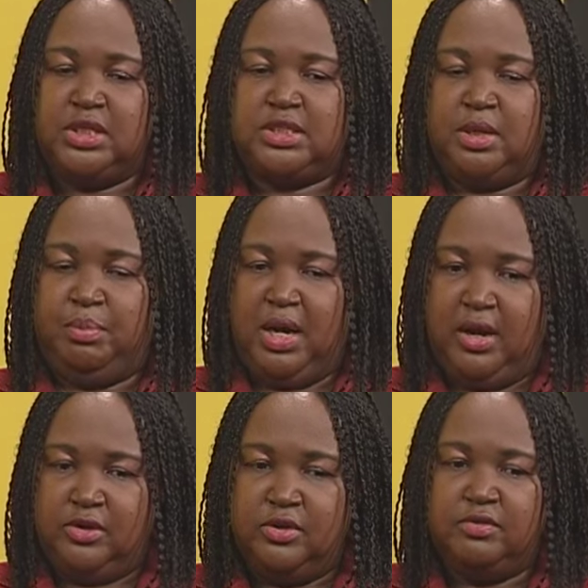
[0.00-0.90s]
it as a
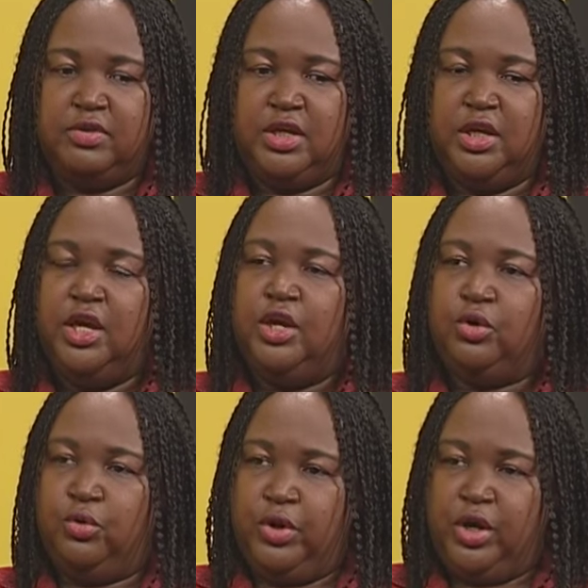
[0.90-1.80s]
part of the
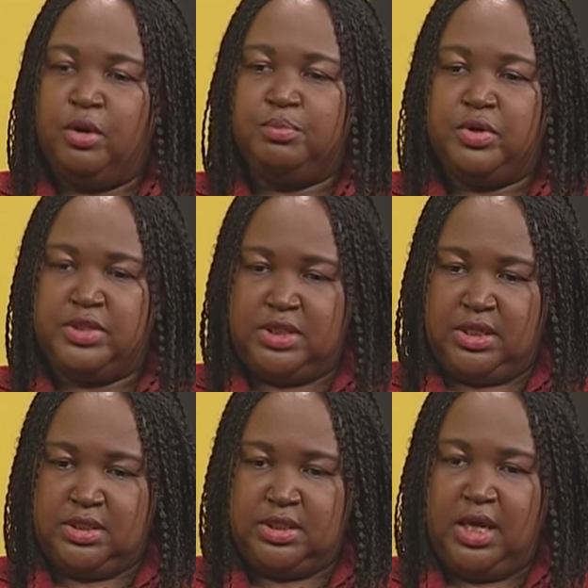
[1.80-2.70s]
growing up
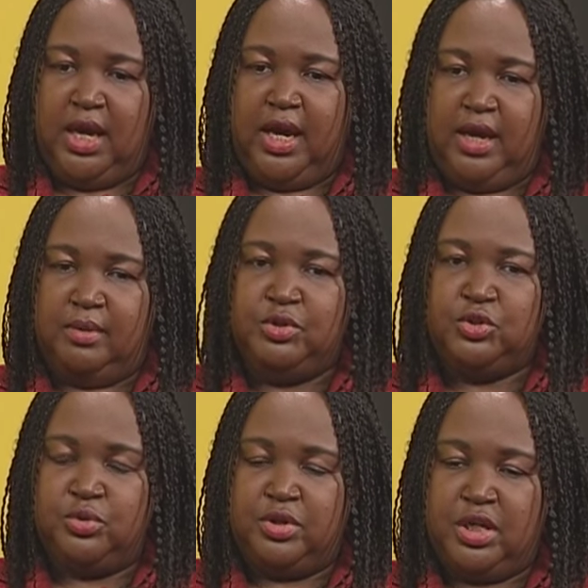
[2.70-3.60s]
process, I am
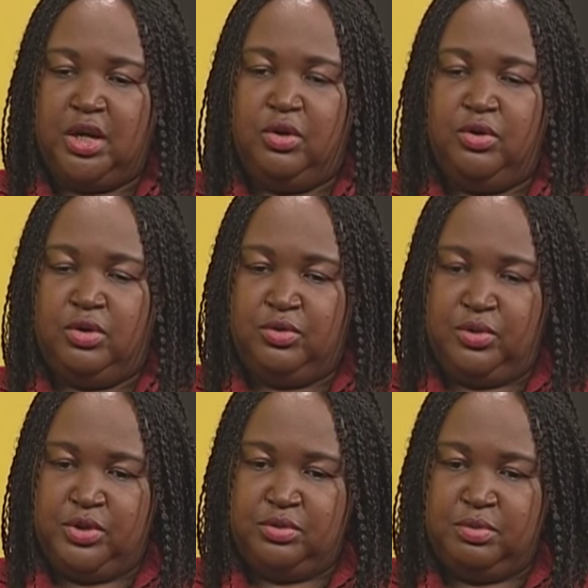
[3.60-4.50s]
sure they are all
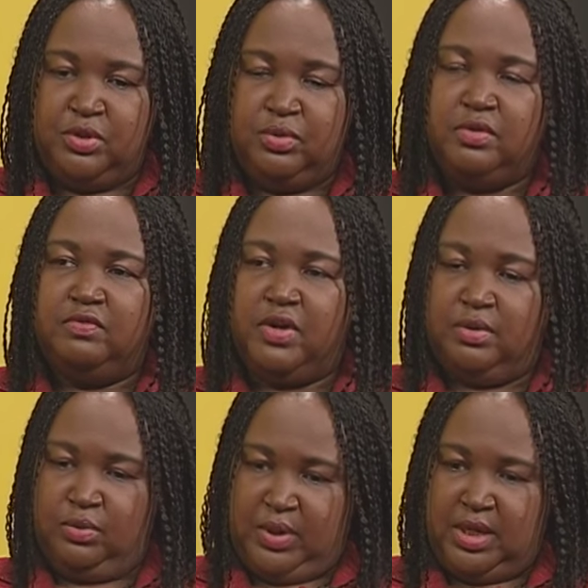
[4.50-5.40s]
going to be doing
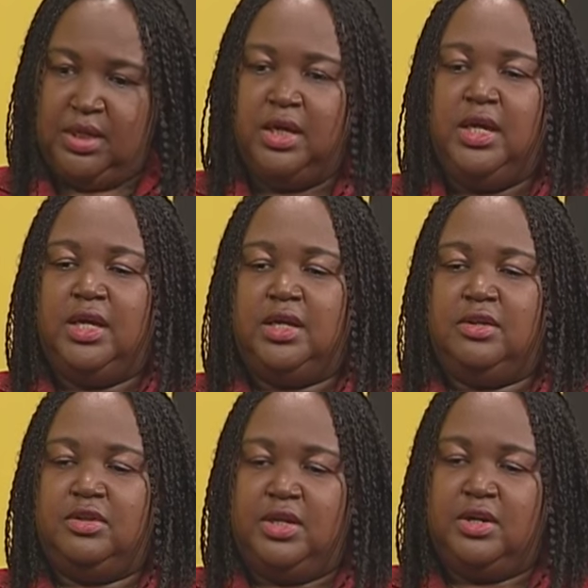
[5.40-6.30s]
very well
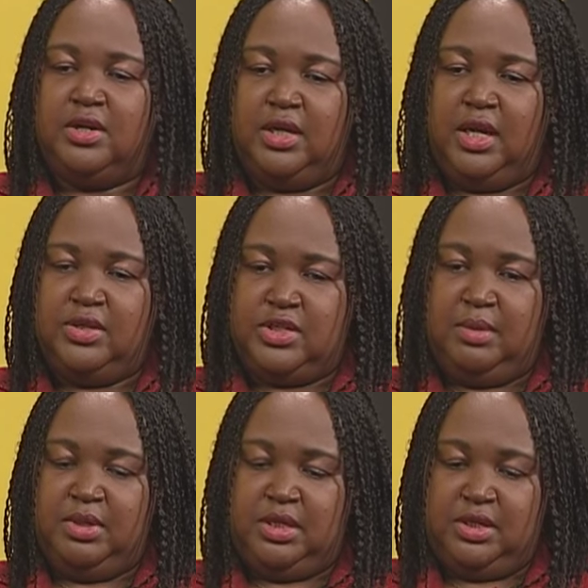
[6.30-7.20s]
in their
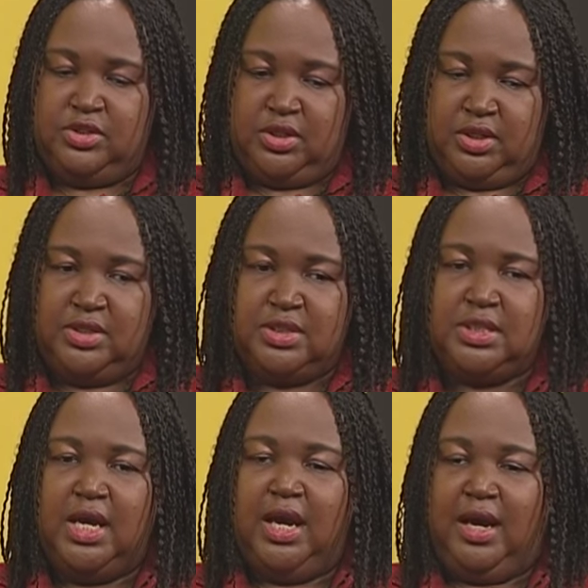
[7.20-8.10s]
examinations.